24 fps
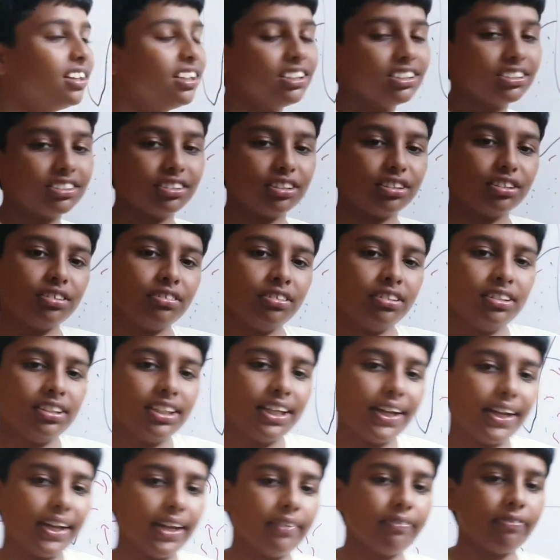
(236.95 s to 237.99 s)
So
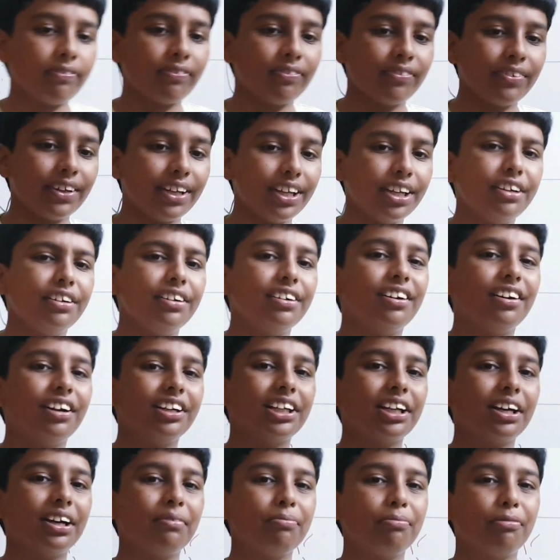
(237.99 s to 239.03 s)
if you got
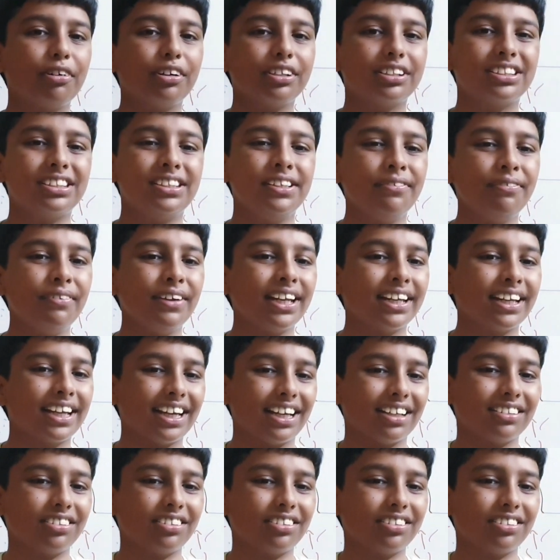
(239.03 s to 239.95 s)
a more severe case